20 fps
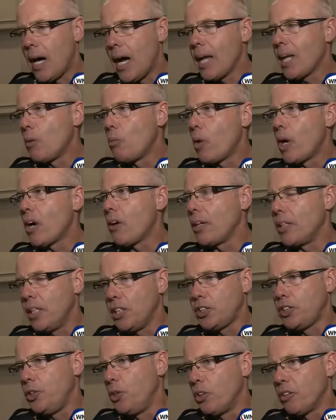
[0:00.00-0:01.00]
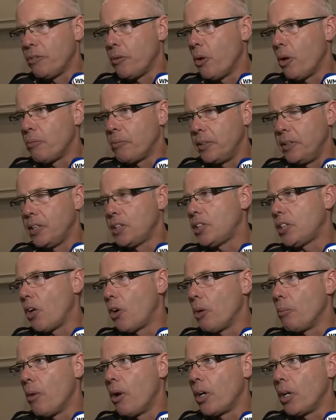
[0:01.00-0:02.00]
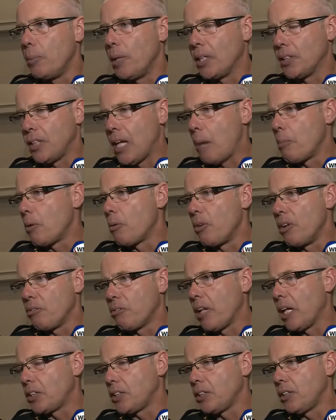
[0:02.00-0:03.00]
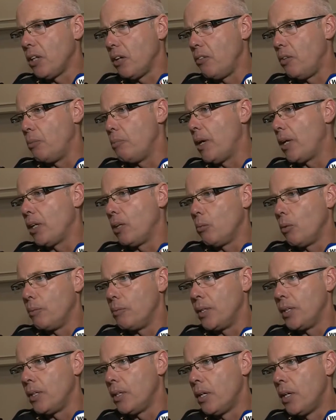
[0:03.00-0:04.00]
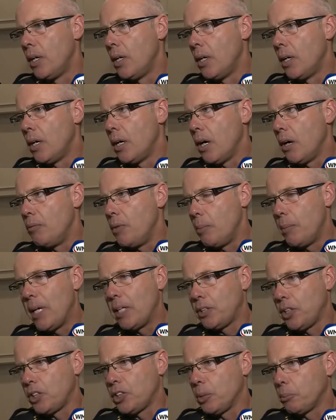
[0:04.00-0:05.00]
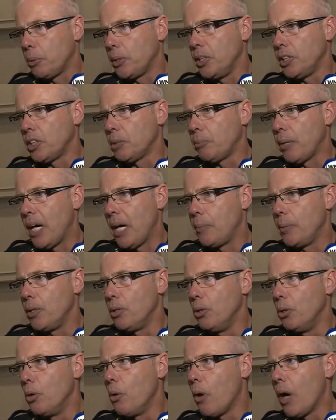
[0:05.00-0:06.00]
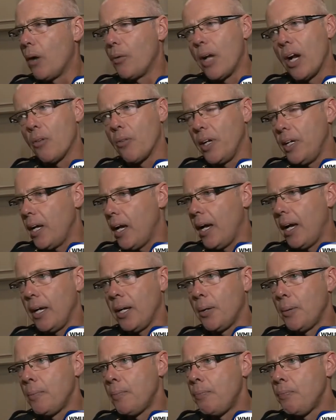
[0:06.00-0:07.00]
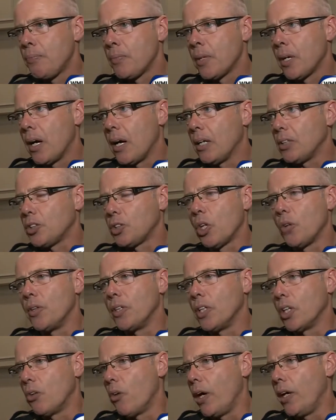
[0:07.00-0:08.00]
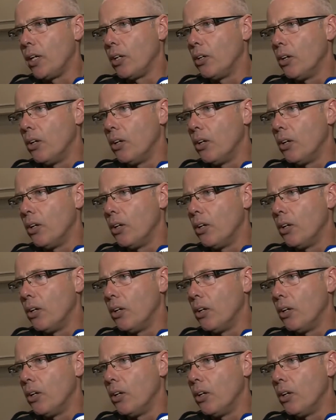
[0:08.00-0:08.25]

I am wearing this uniform for this ceremony because I'm a reflection of the men and women of the Manchester Police Department who go out every day uh, serving the greater